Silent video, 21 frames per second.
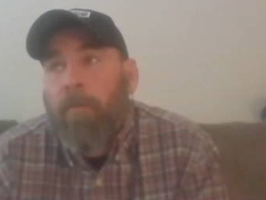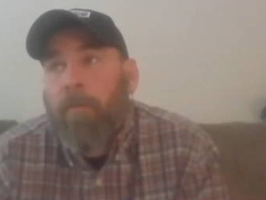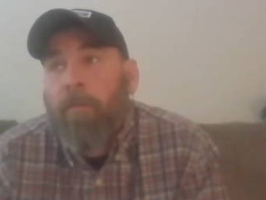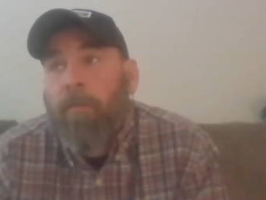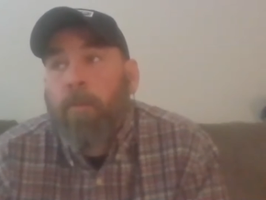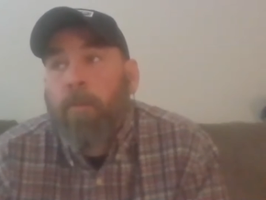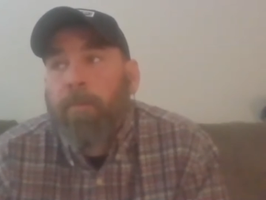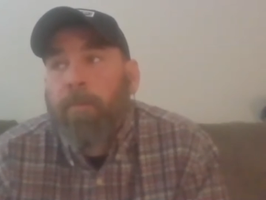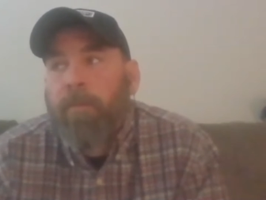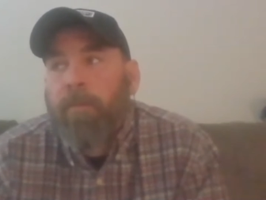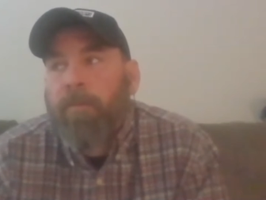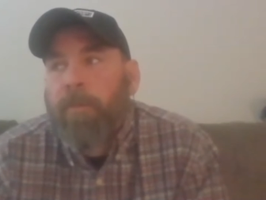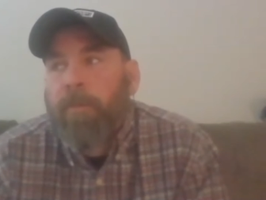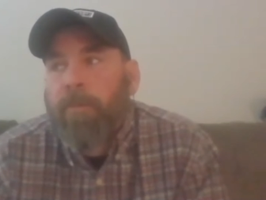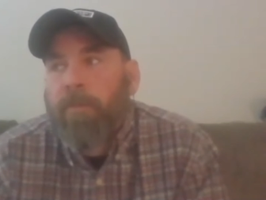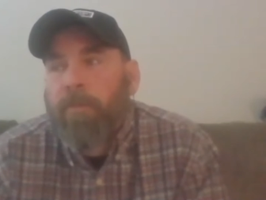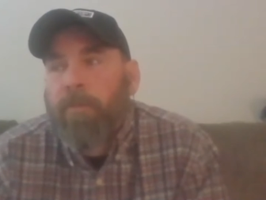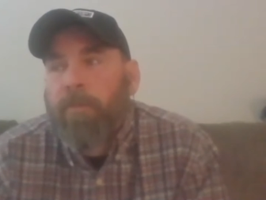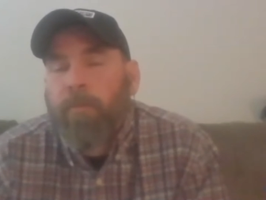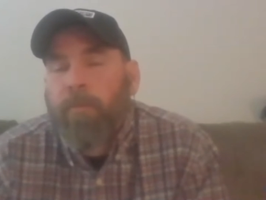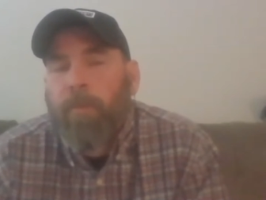law enforcement
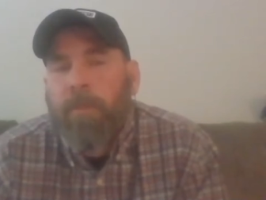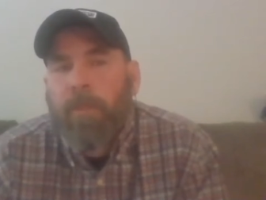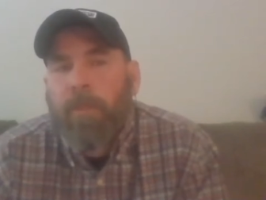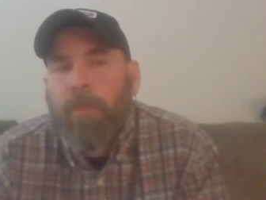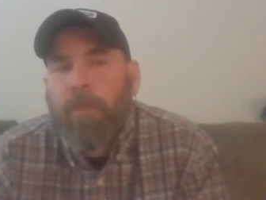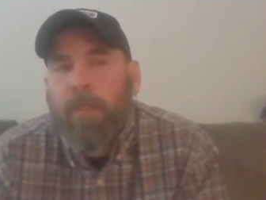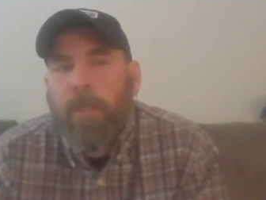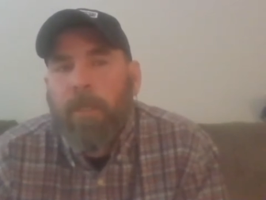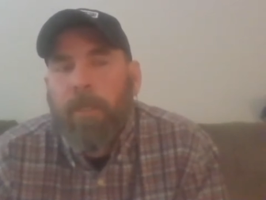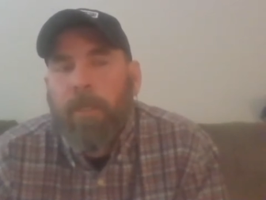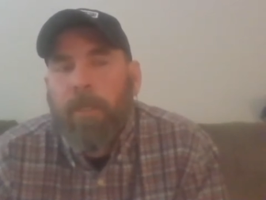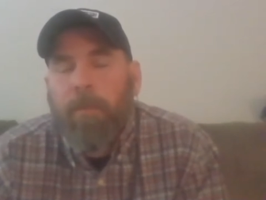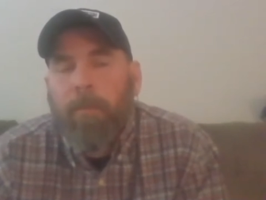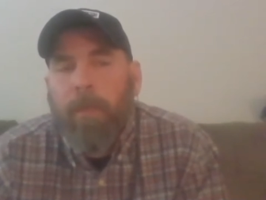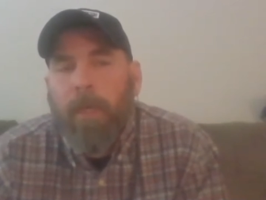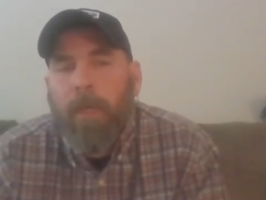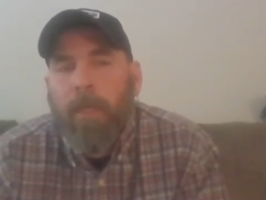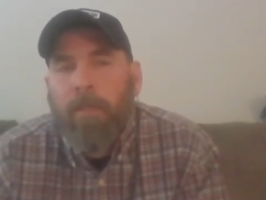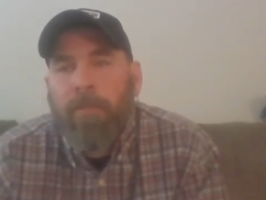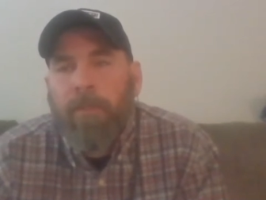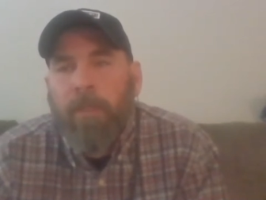officials with the gun
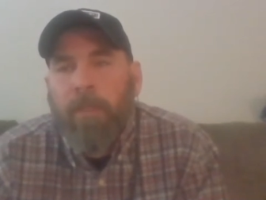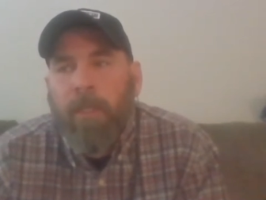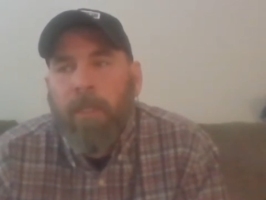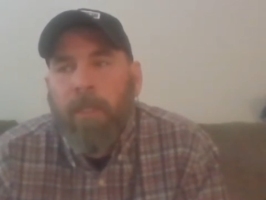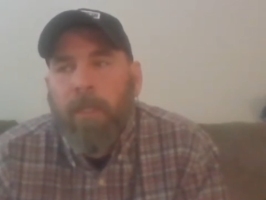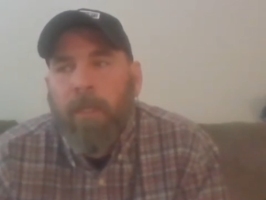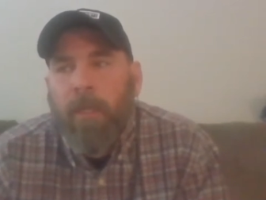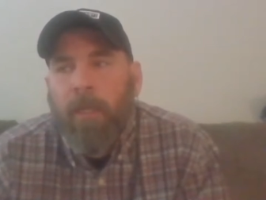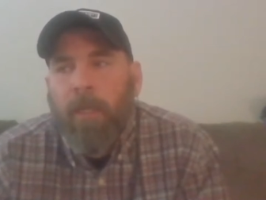and badge,